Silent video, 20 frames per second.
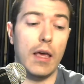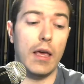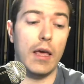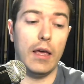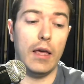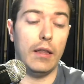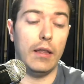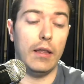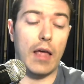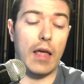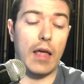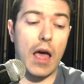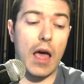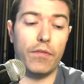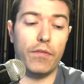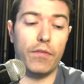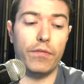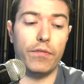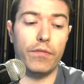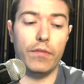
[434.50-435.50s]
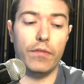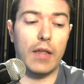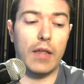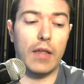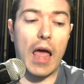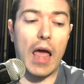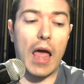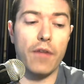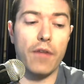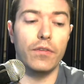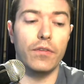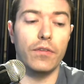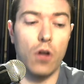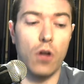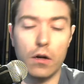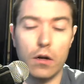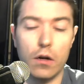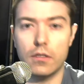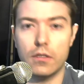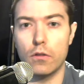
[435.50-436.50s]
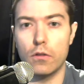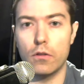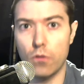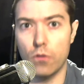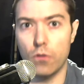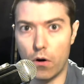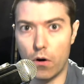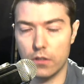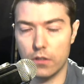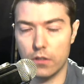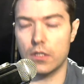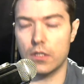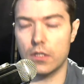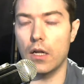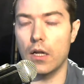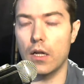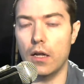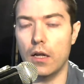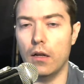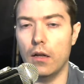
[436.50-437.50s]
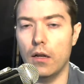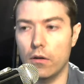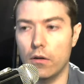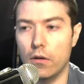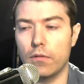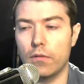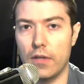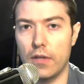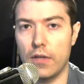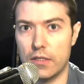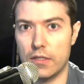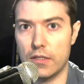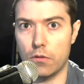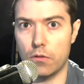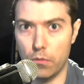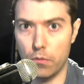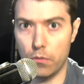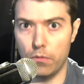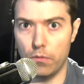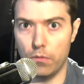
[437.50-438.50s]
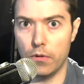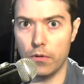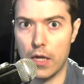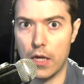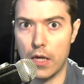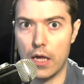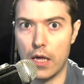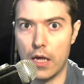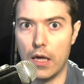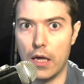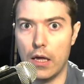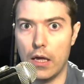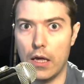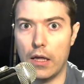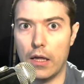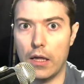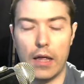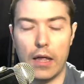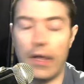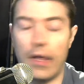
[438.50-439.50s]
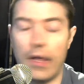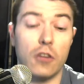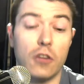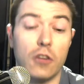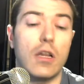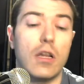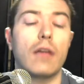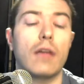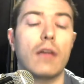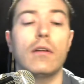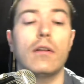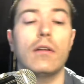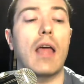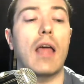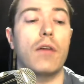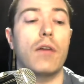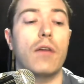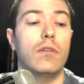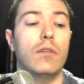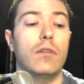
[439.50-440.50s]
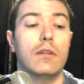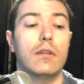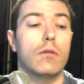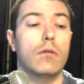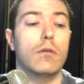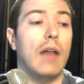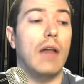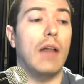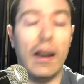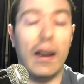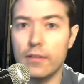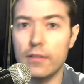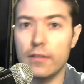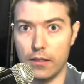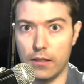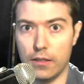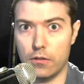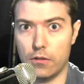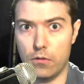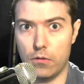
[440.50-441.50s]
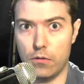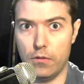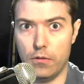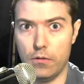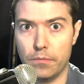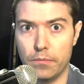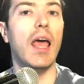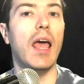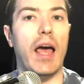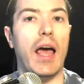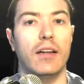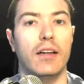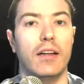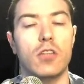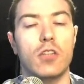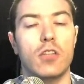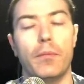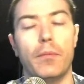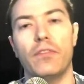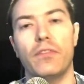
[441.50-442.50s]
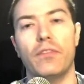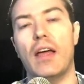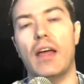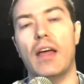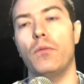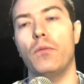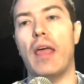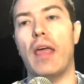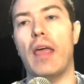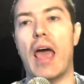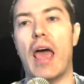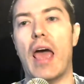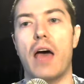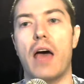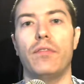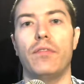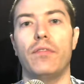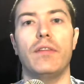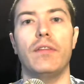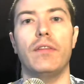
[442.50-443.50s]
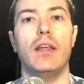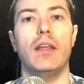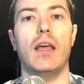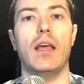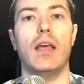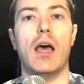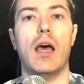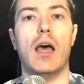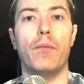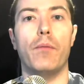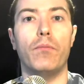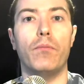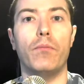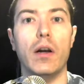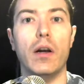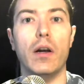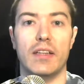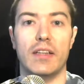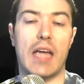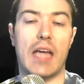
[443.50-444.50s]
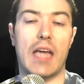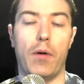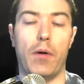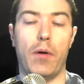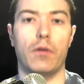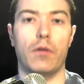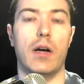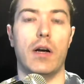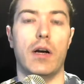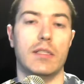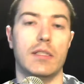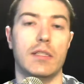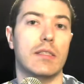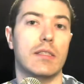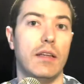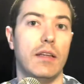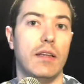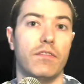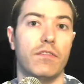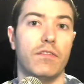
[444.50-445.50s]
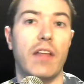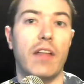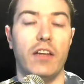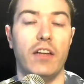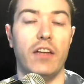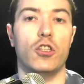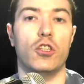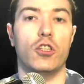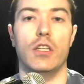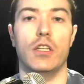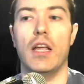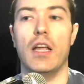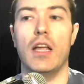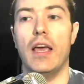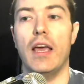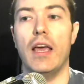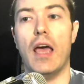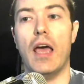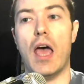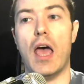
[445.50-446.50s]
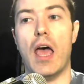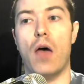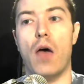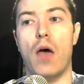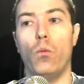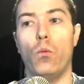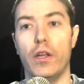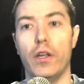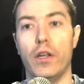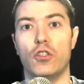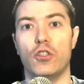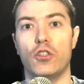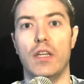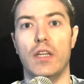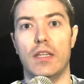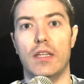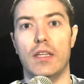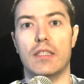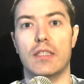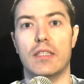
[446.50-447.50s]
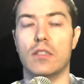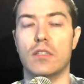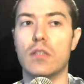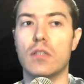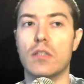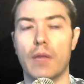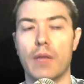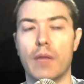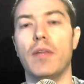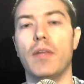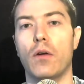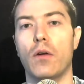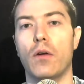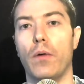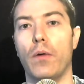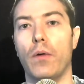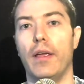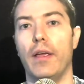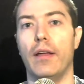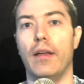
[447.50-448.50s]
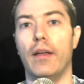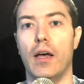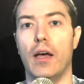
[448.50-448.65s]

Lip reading: they have not thought a lot of things through. Actually, I think they have not thought anything through. And on top of that, we have the monetary crisis, the inflation, which is to some degree